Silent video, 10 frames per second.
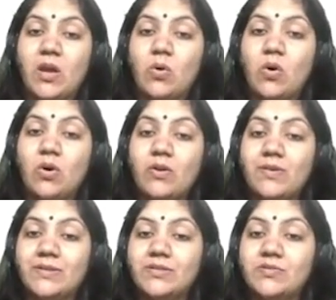On
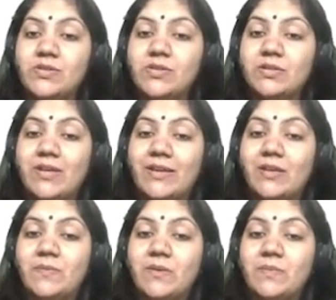registration, the
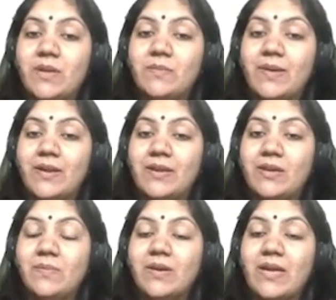LLP may by
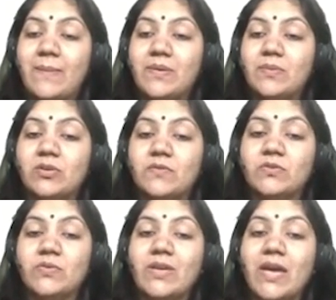name capable of
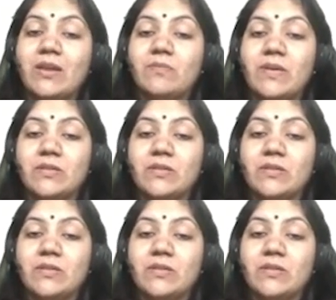suing and being